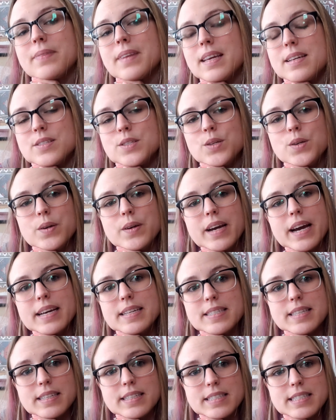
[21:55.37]
so you
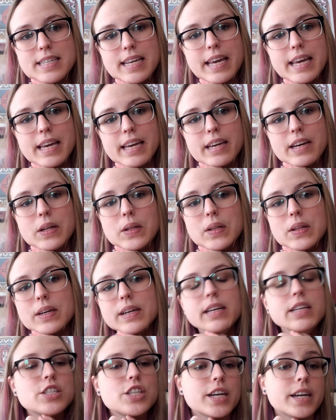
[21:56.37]
guys can take a
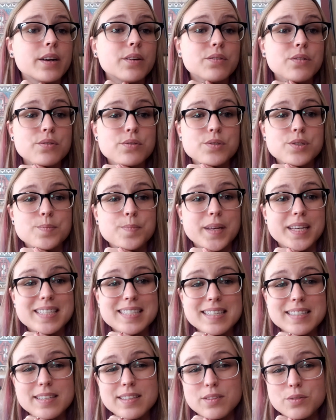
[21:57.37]
look and check out those
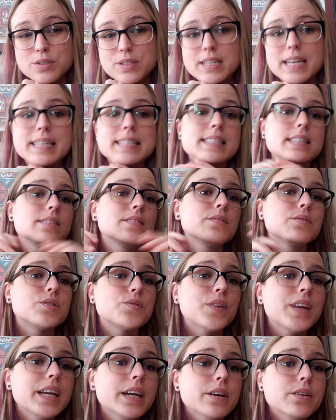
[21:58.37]
places and those sites and those
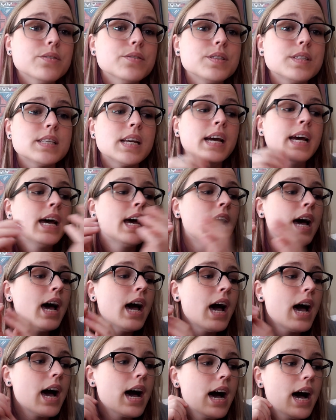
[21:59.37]
videos.
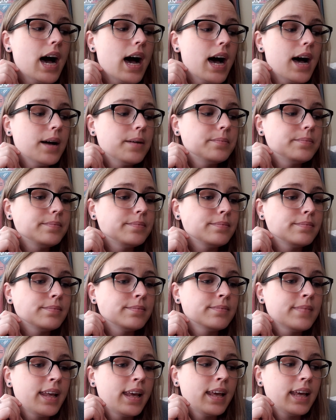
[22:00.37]
And
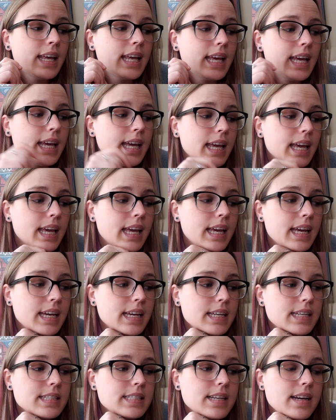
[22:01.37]

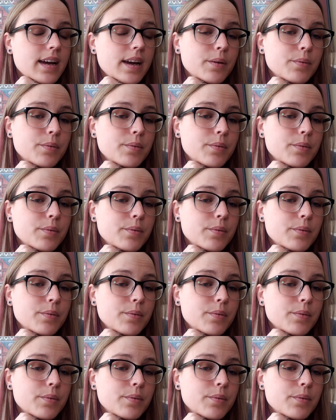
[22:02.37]
I